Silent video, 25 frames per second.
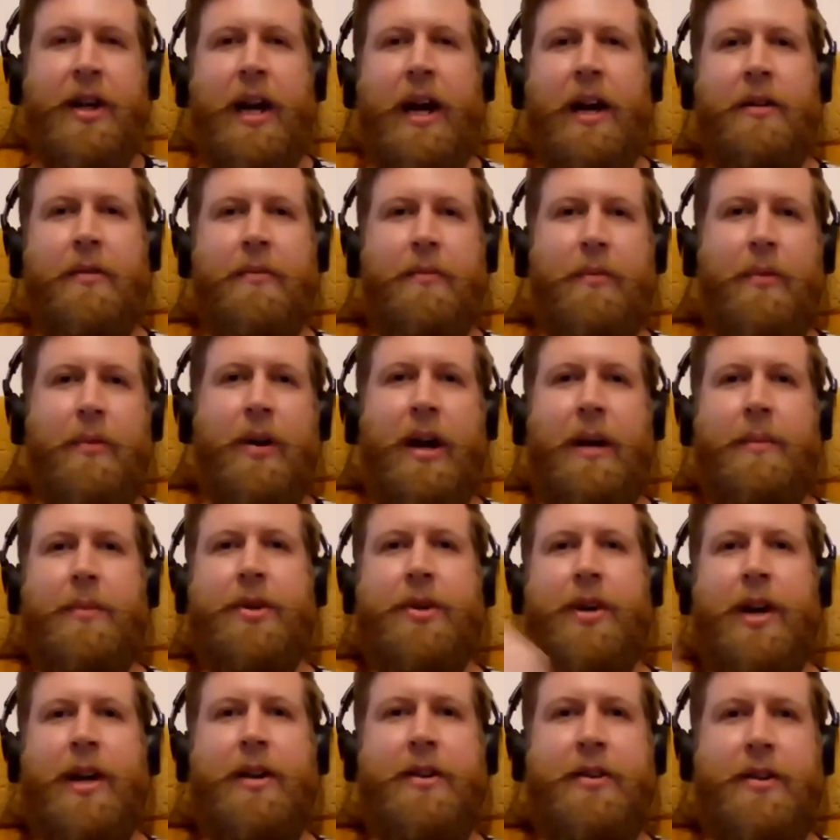And what I'm
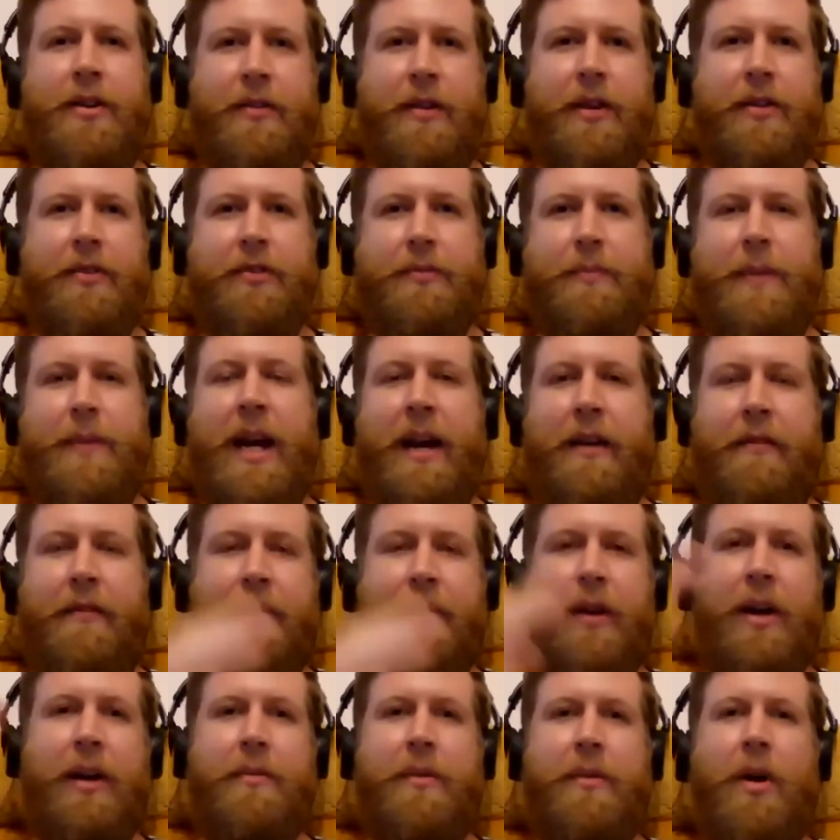trying to do is, yeah,
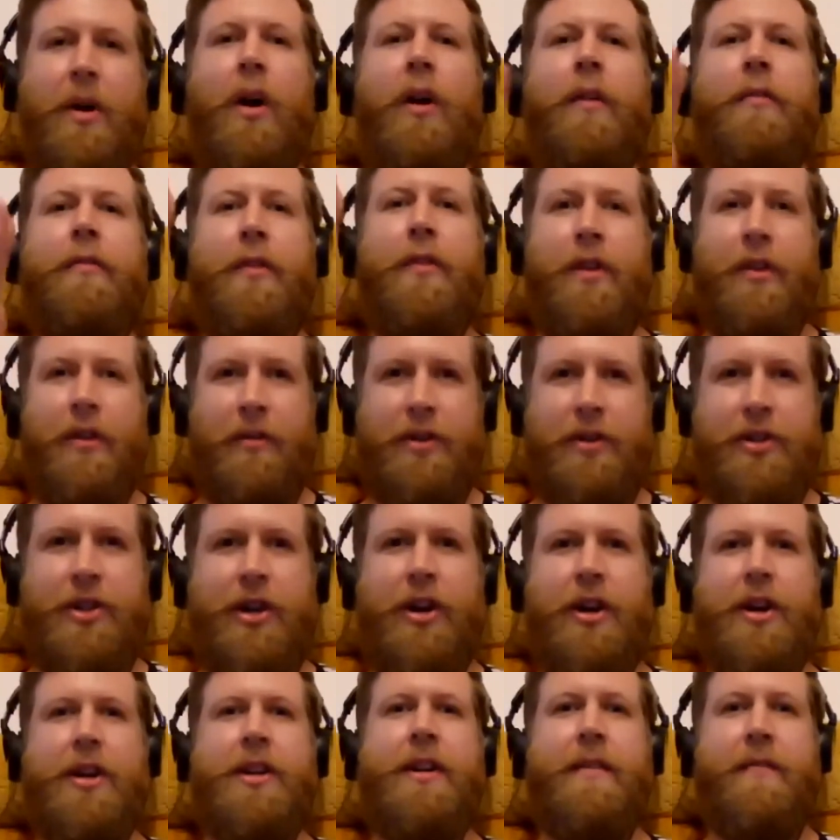uh, offer an
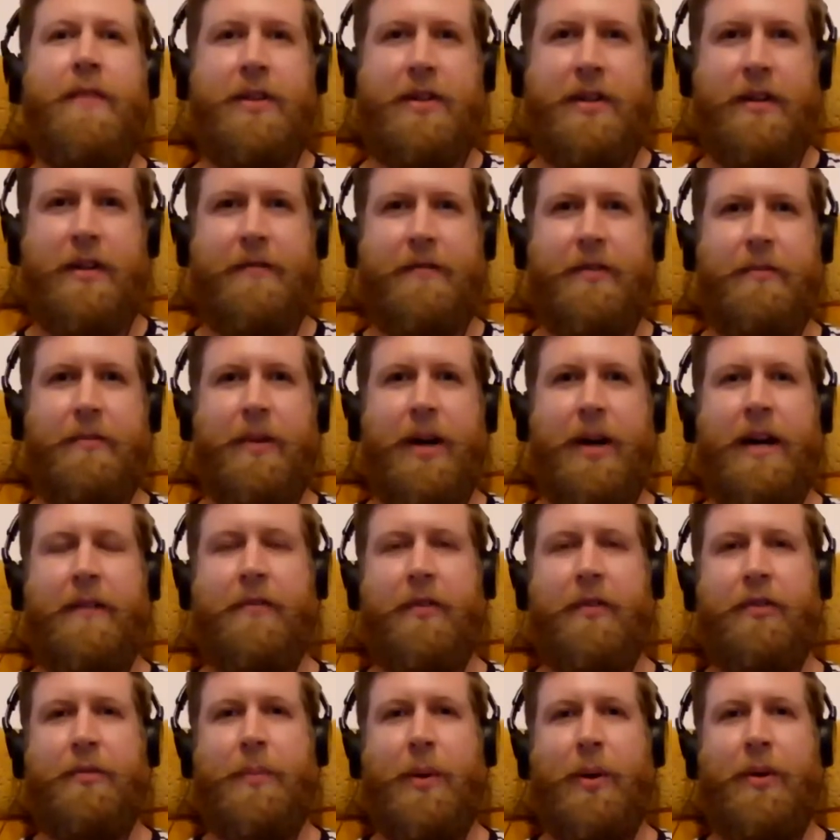alternative, a different way
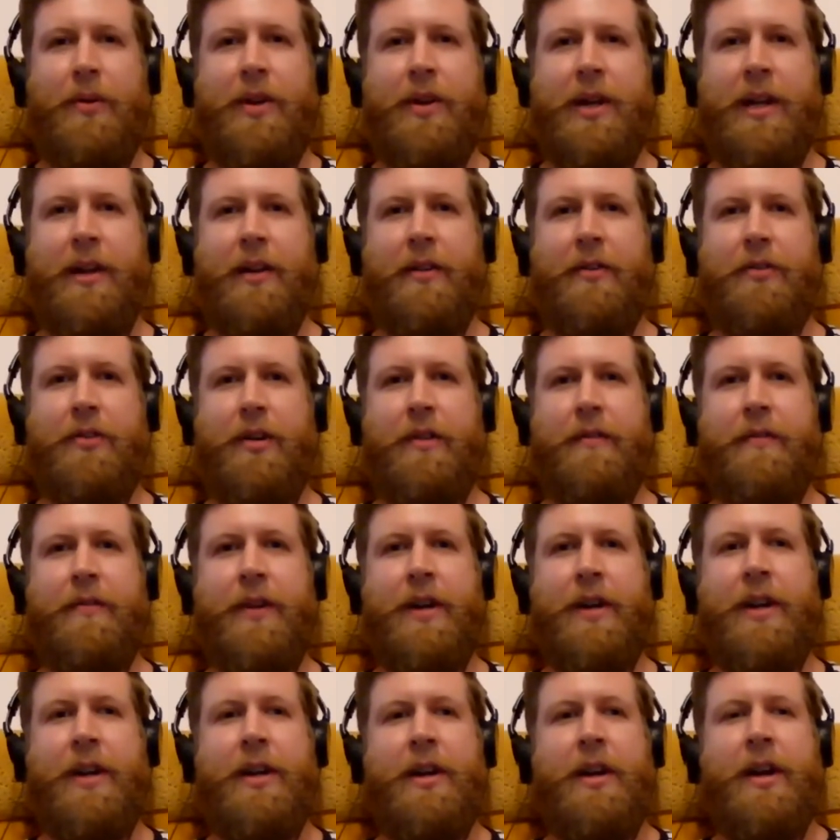of responding that sort of
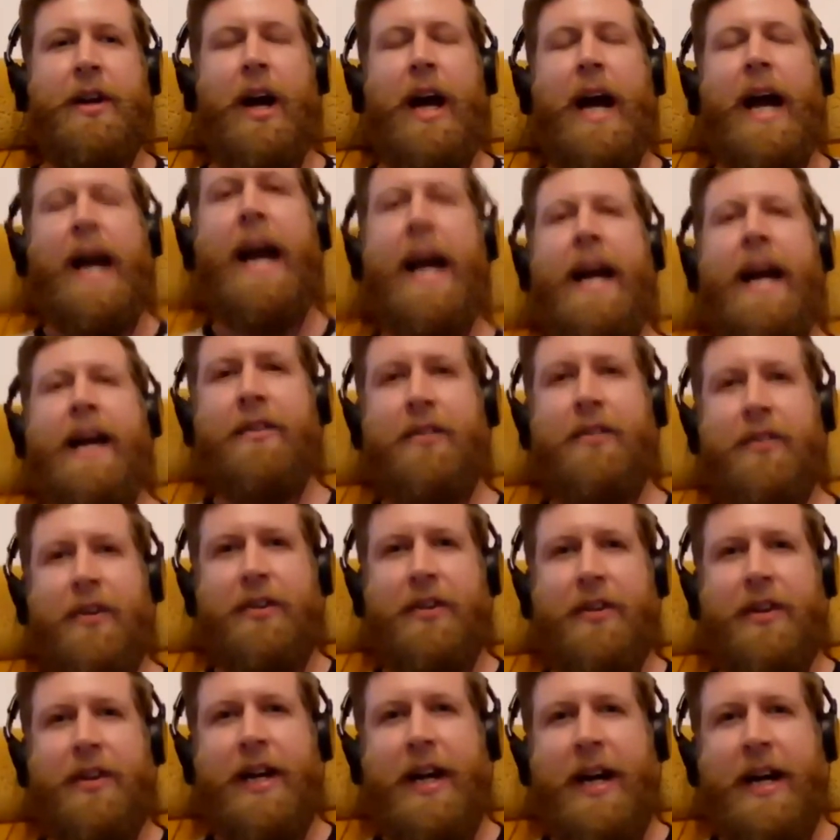hangs
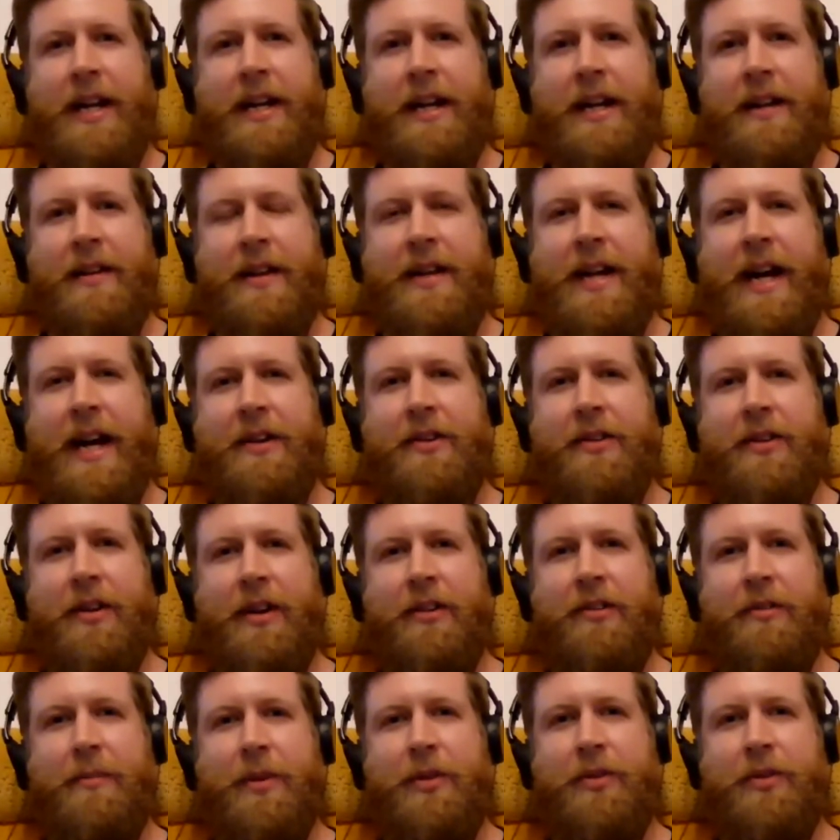on to the idea that
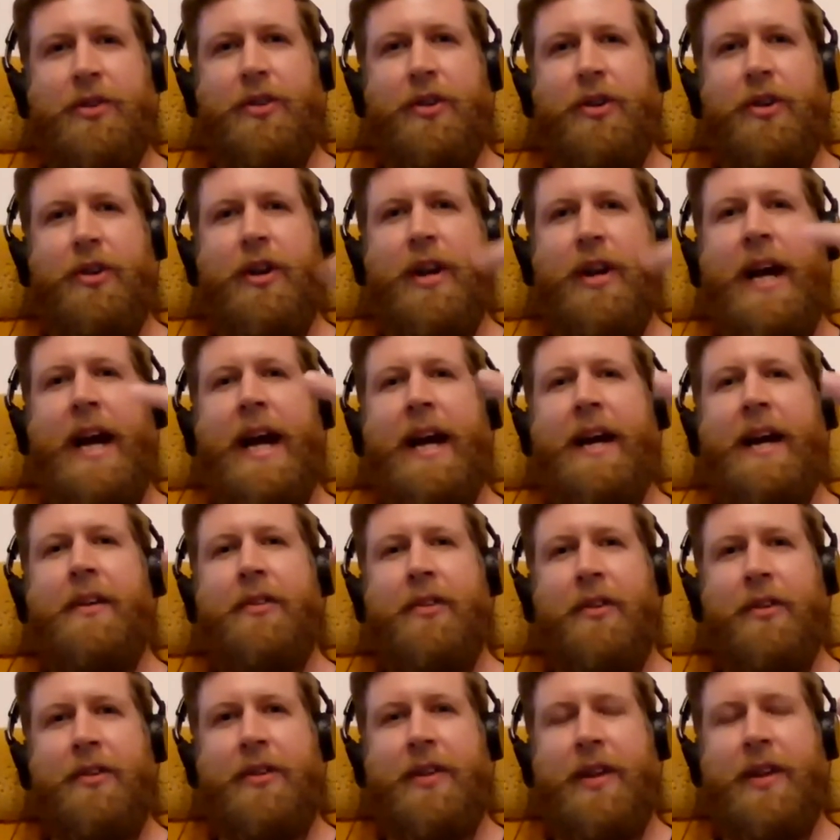naturalism is true and
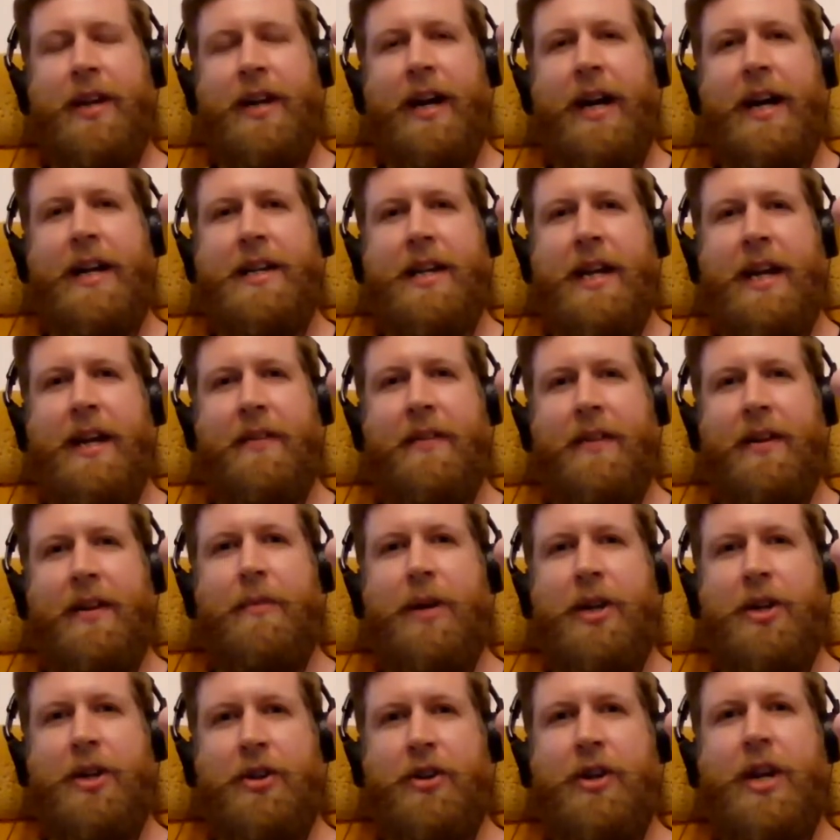hangs on to the idea that
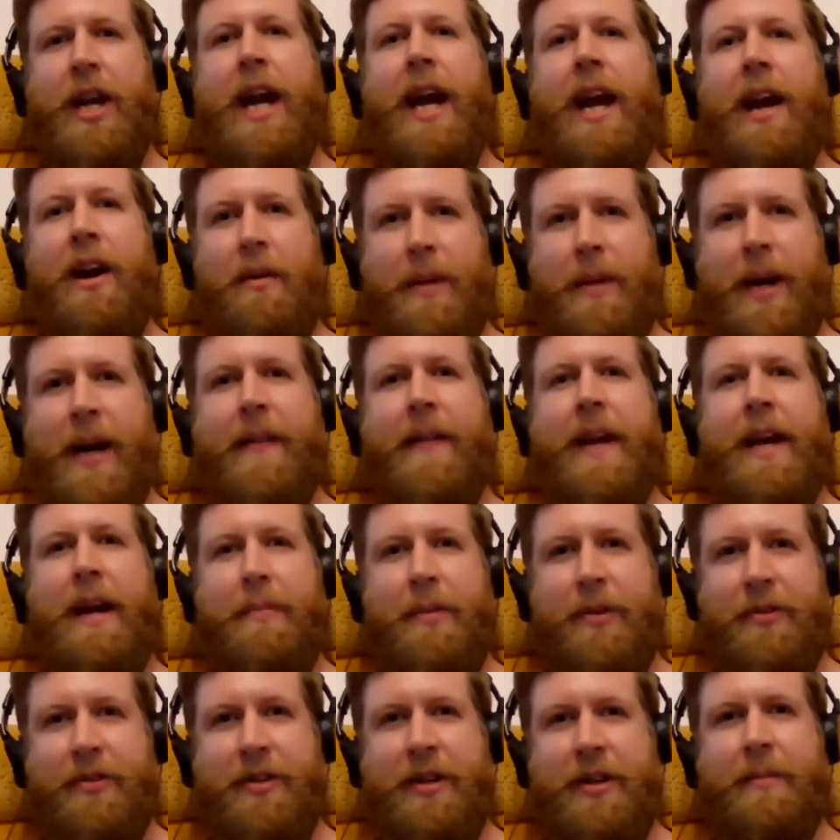we should care about the
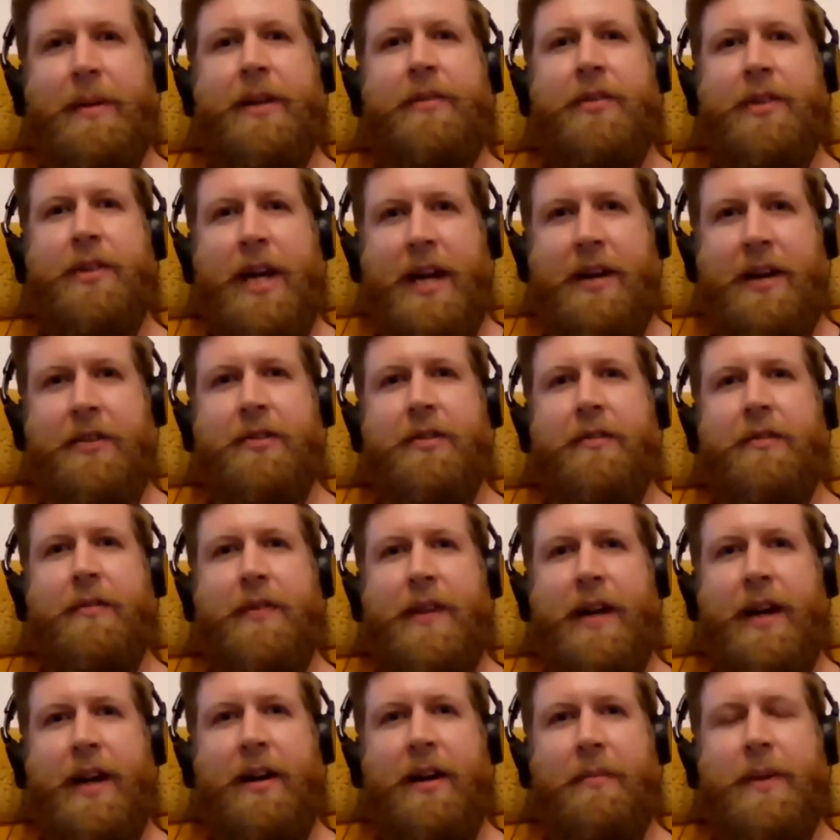epistemic status of
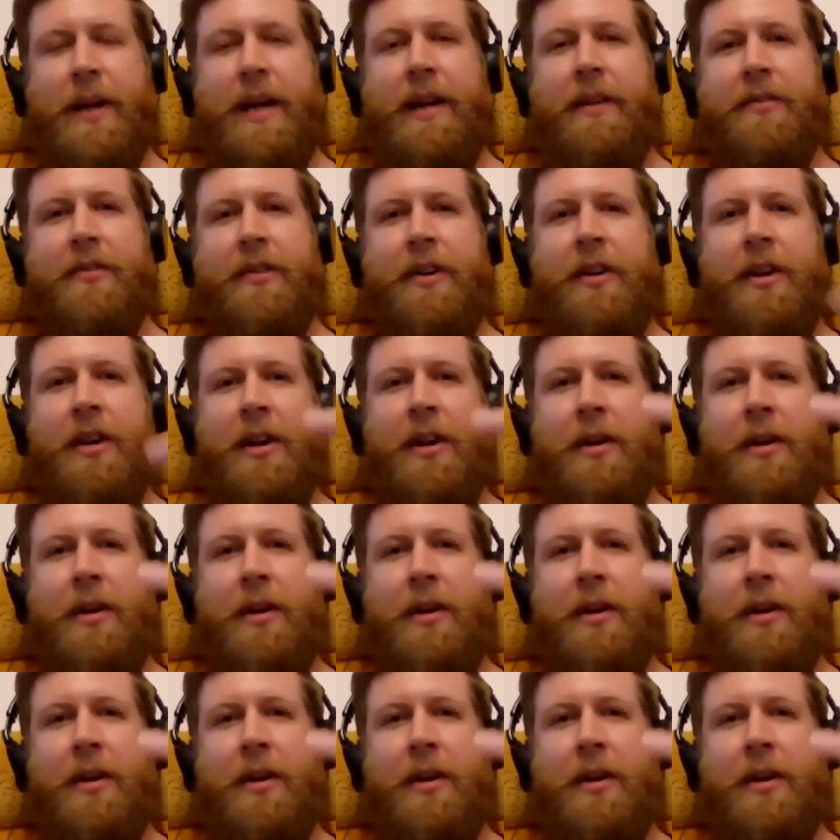therapies,